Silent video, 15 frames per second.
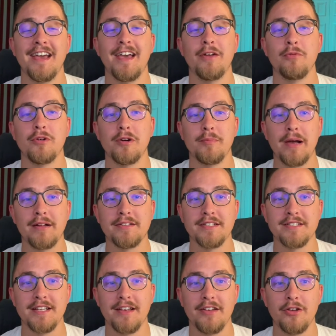And we're about
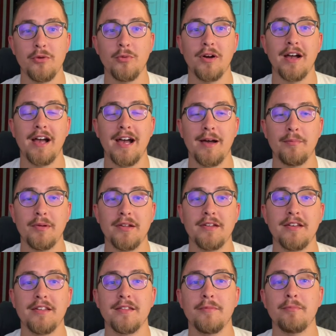to tell you what happened
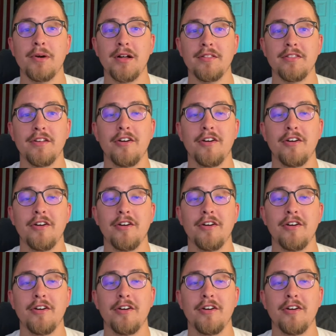in the month